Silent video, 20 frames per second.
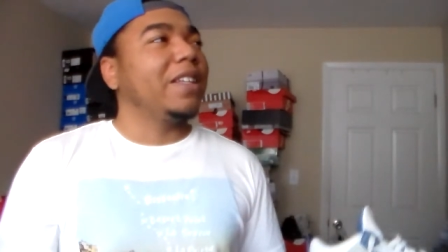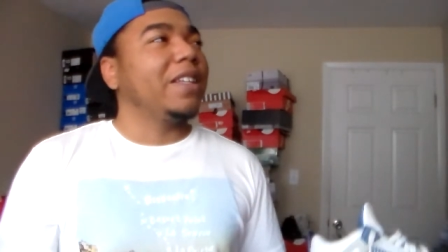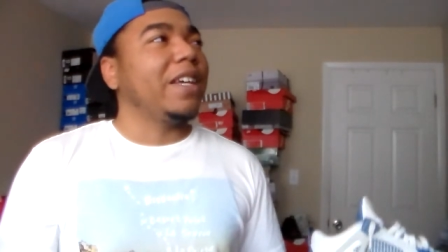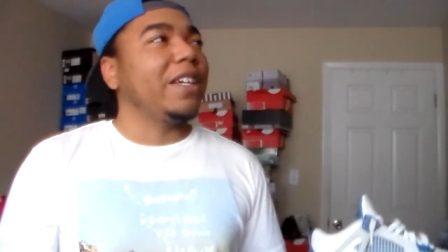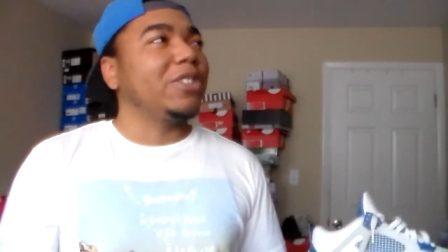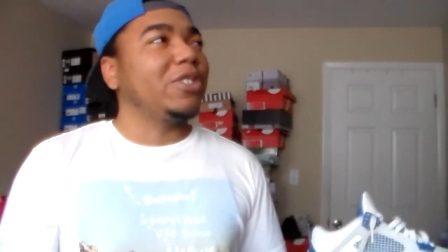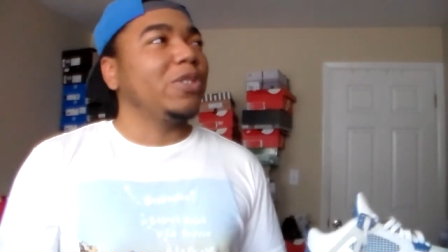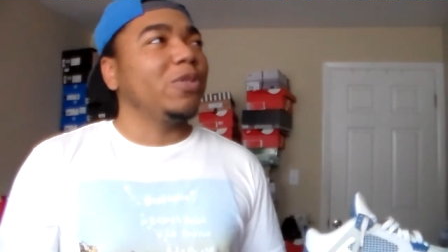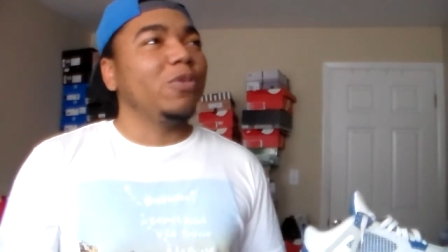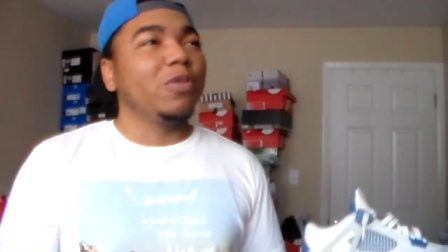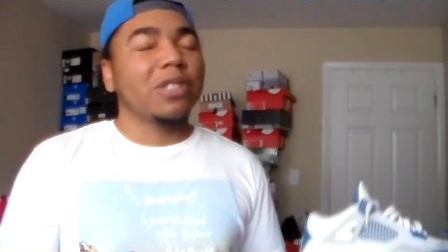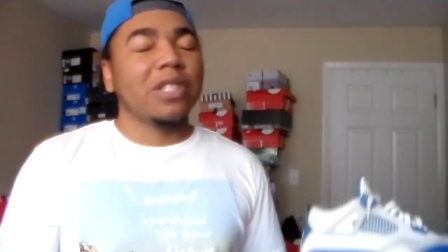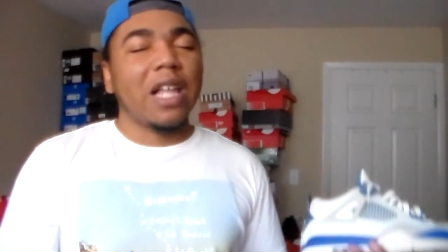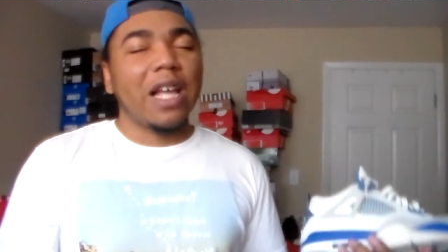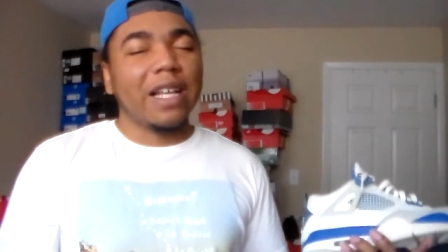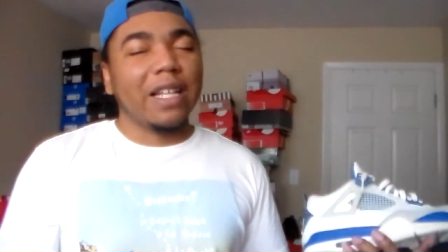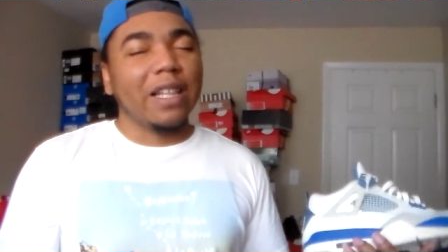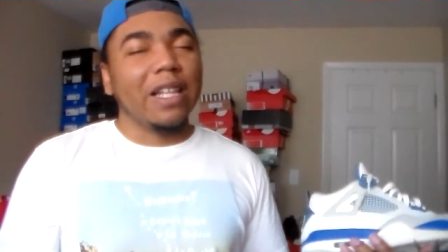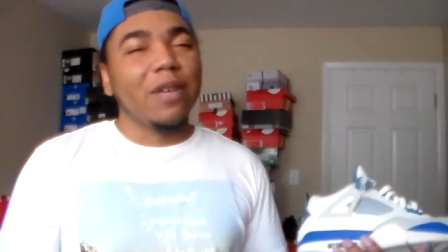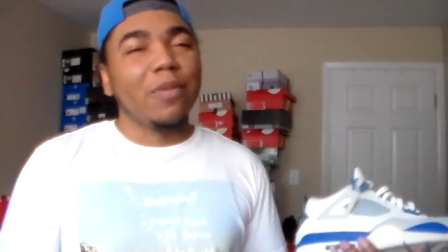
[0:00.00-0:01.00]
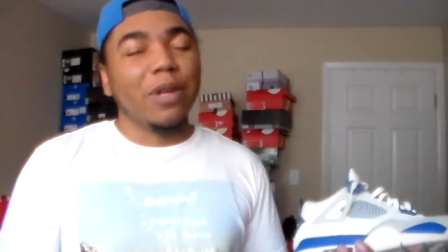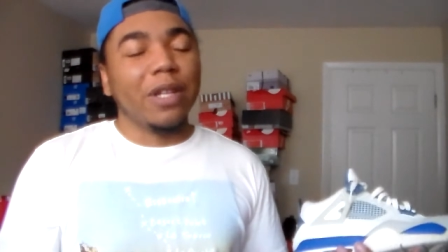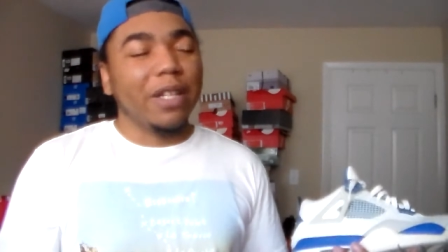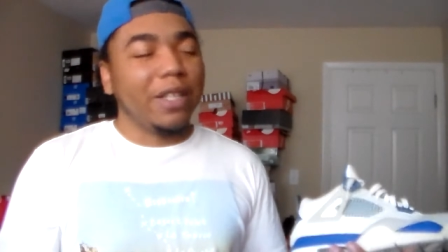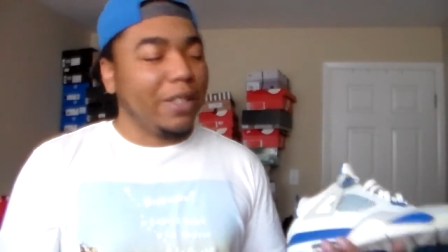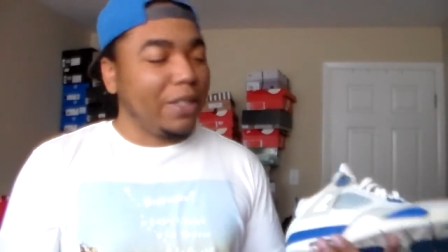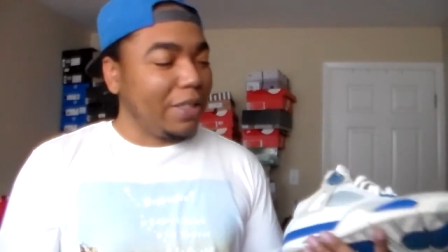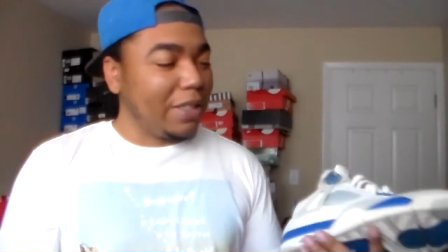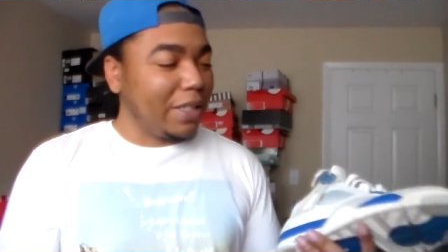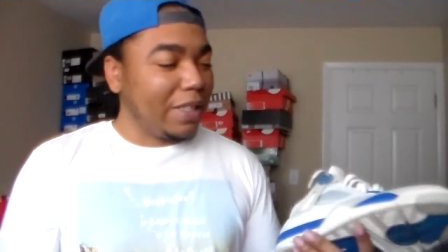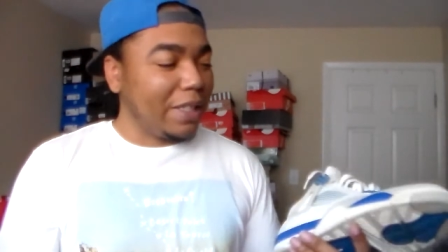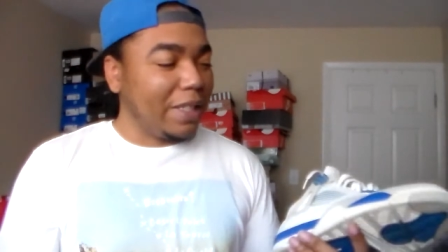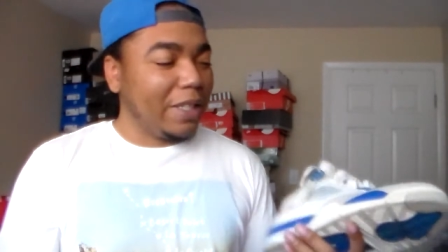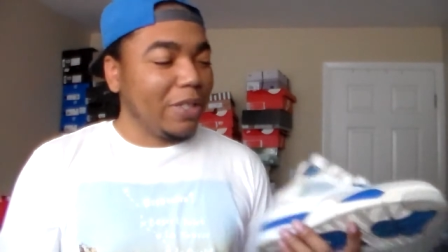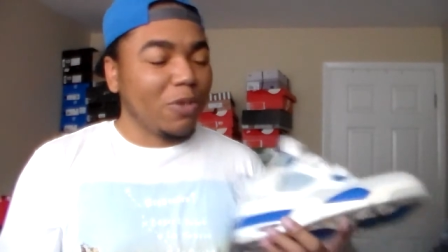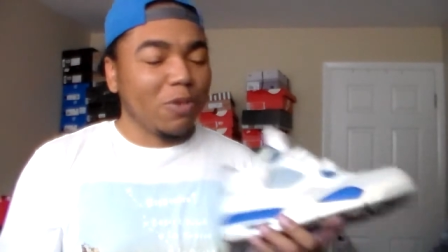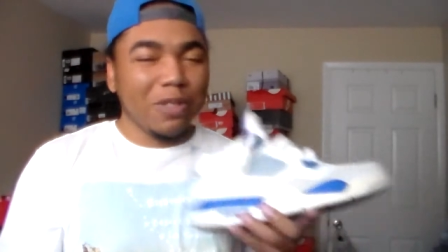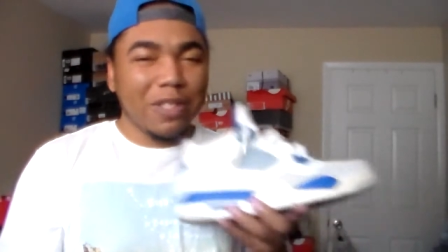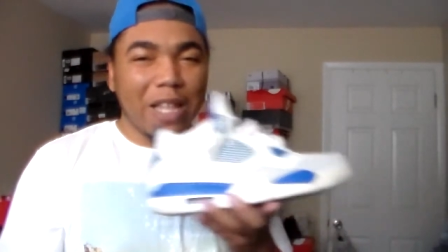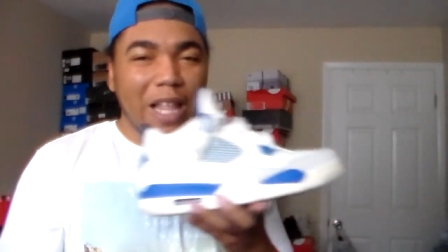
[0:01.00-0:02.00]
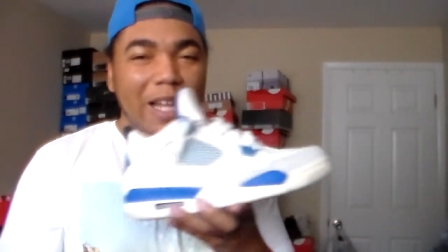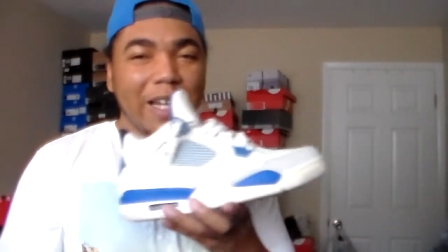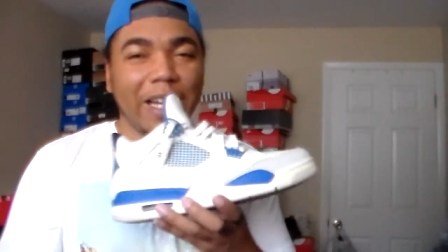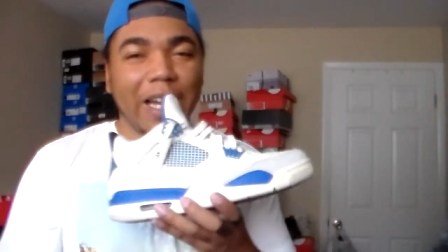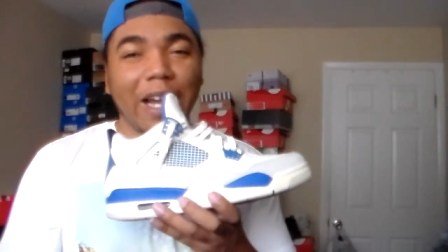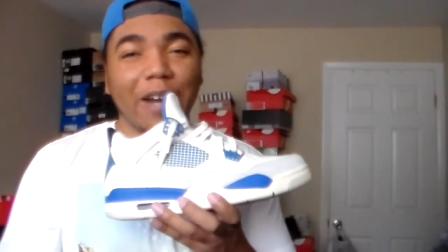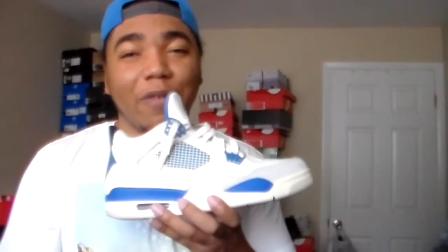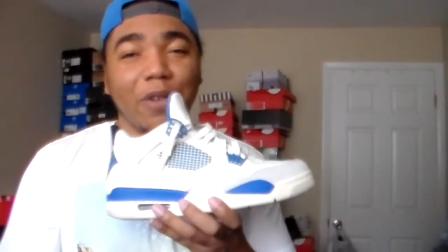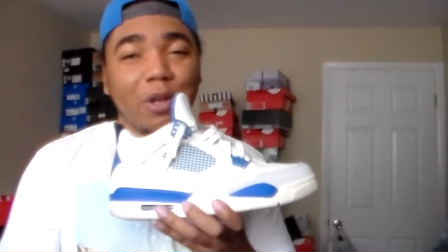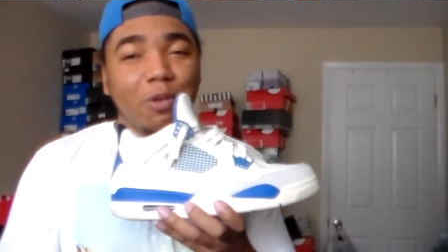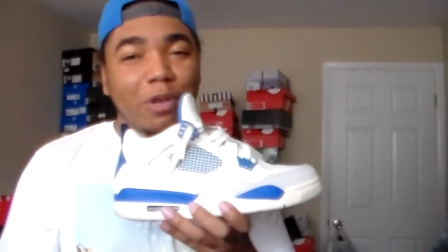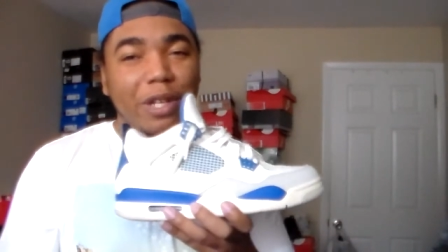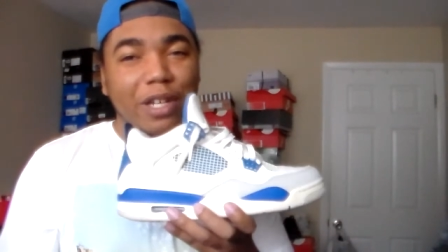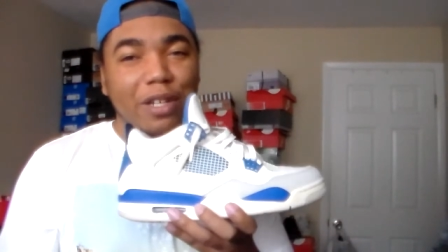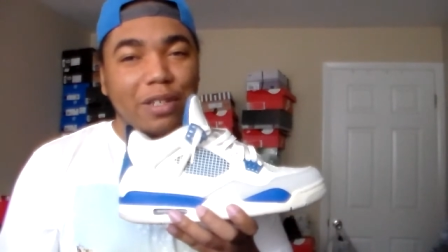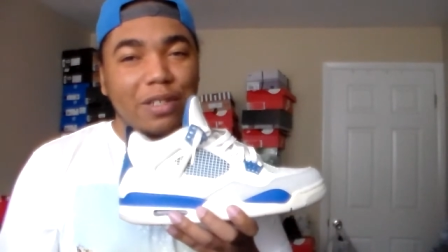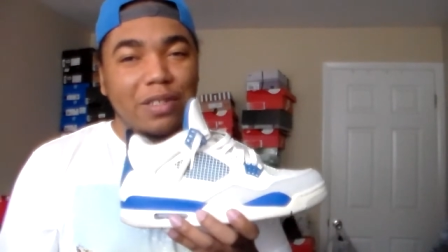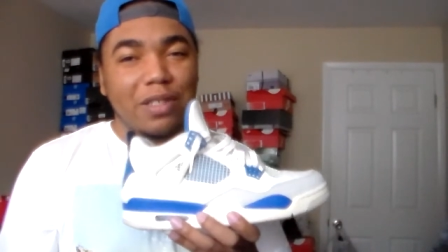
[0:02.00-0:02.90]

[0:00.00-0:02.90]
that shoe was like limited and this was like everywhere.